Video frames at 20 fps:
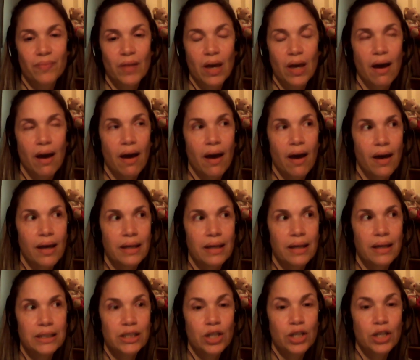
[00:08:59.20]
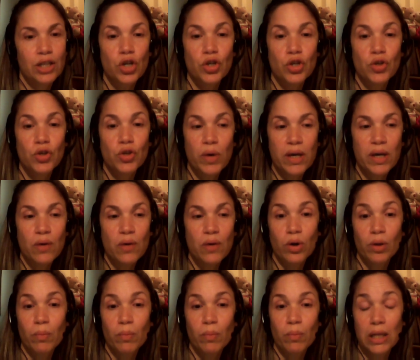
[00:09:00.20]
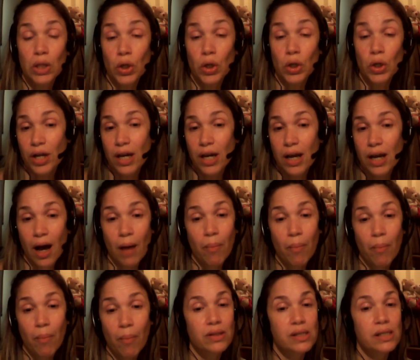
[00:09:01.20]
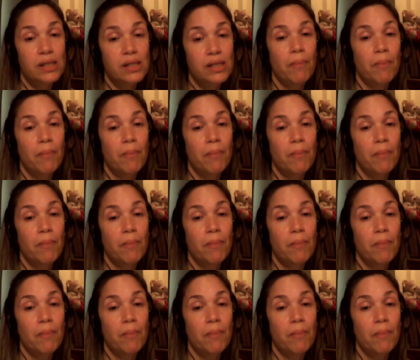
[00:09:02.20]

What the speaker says: And we will be learning about some